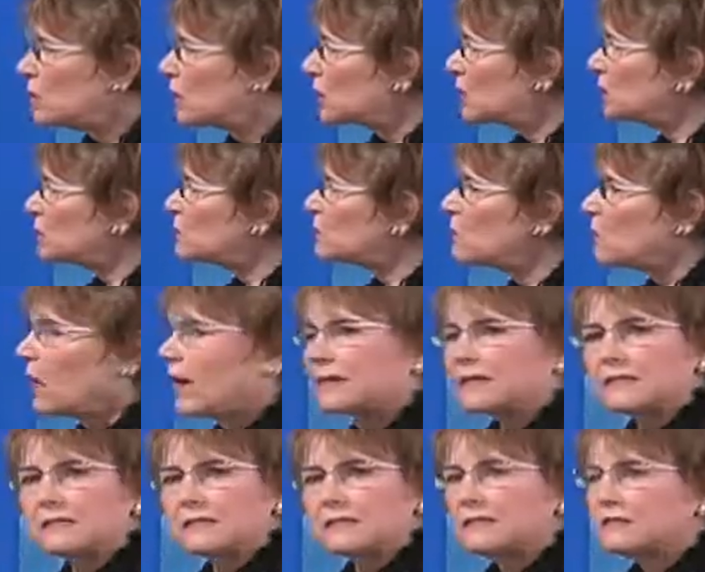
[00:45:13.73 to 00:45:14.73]
who
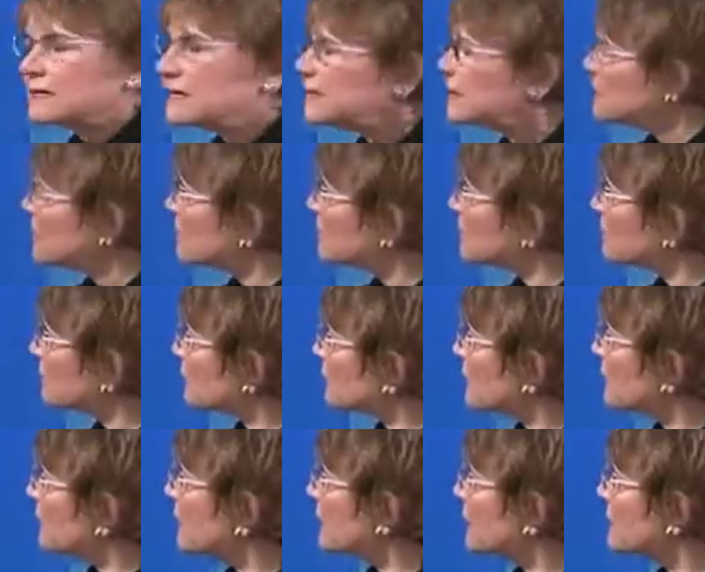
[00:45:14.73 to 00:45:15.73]
wanted a
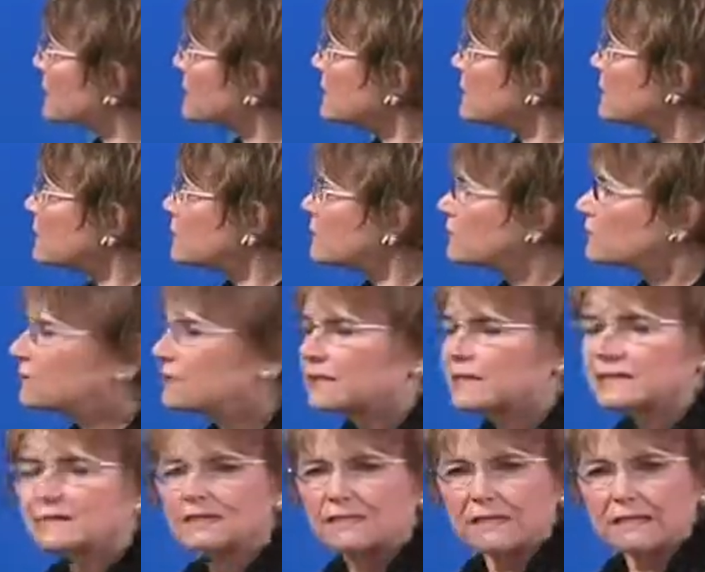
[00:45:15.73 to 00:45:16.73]
bride for his
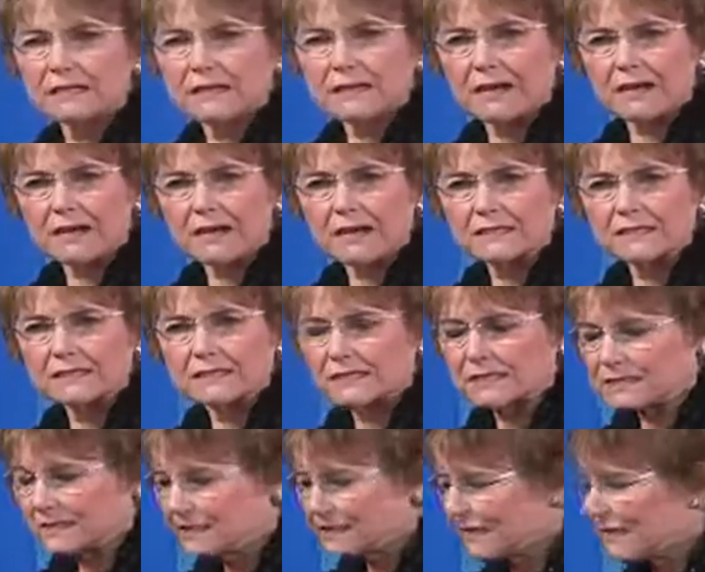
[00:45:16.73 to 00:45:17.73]
son
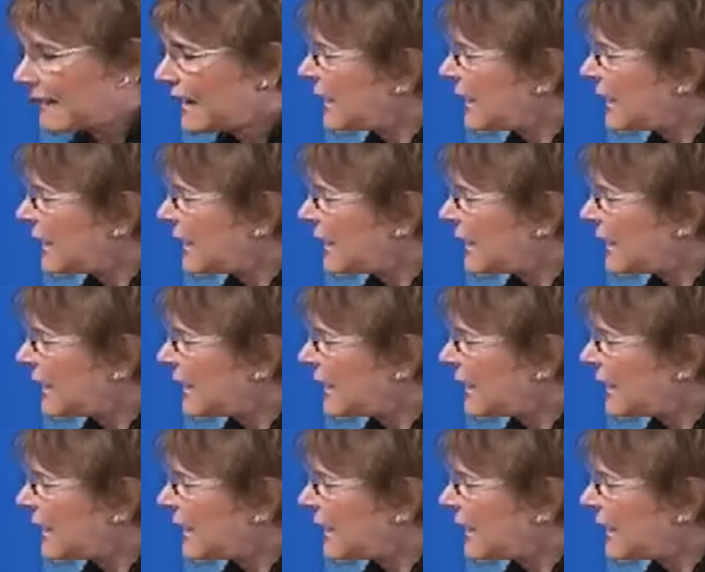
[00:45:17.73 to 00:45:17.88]
Isaac,